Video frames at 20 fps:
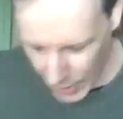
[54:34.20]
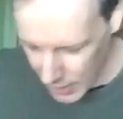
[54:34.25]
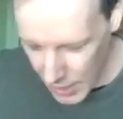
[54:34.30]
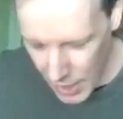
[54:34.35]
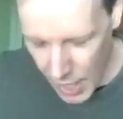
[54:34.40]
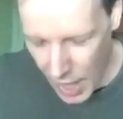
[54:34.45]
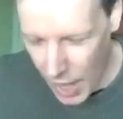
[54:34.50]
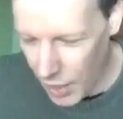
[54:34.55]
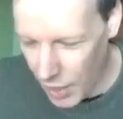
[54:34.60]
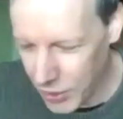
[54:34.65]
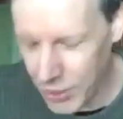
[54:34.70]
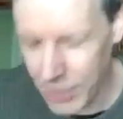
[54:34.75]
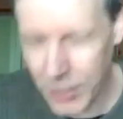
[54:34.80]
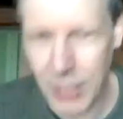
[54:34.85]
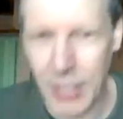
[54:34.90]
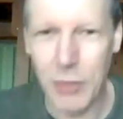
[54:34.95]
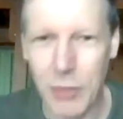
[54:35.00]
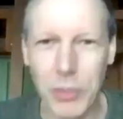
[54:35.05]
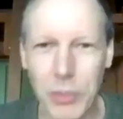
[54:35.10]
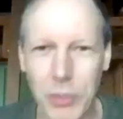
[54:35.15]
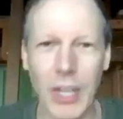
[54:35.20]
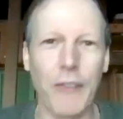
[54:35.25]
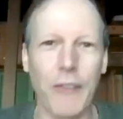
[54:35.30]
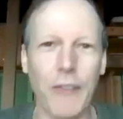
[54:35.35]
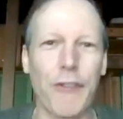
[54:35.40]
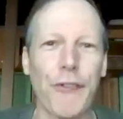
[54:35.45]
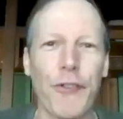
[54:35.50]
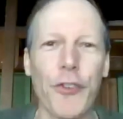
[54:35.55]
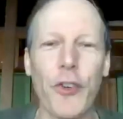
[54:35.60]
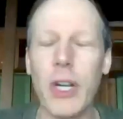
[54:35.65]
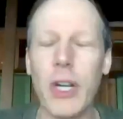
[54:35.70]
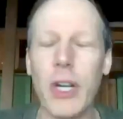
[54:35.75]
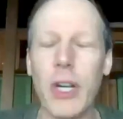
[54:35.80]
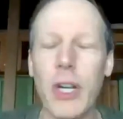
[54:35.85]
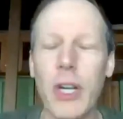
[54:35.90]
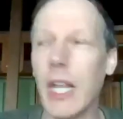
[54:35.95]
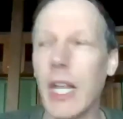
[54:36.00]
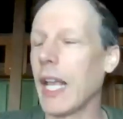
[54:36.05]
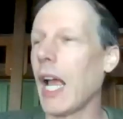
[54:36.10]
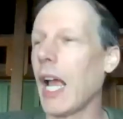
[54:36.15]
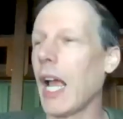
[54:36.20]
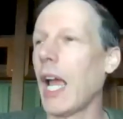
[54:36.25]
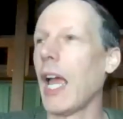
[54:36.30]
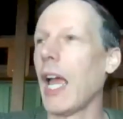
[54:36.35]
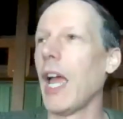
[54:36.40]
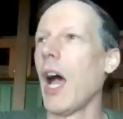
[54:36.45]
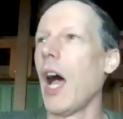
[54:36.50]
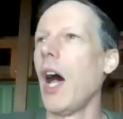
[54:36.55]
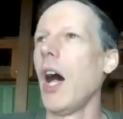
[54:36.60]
just got it's like free. Like